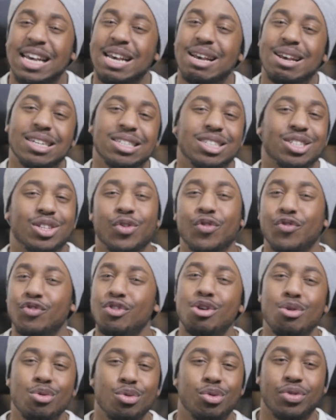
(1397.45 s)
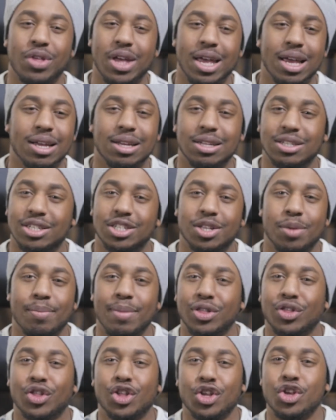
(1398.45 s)
It's just a few things just to
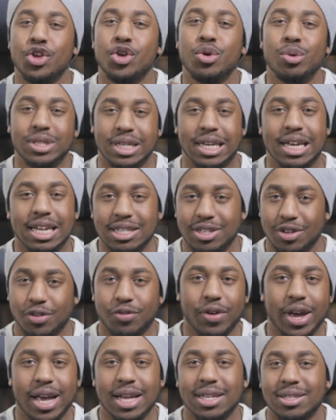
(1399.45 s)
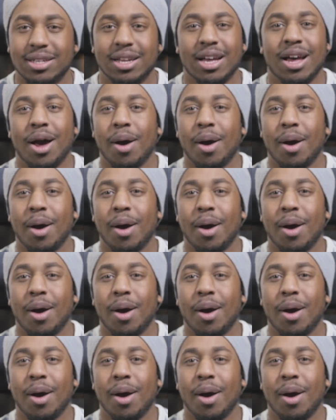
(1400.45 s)
make the user interface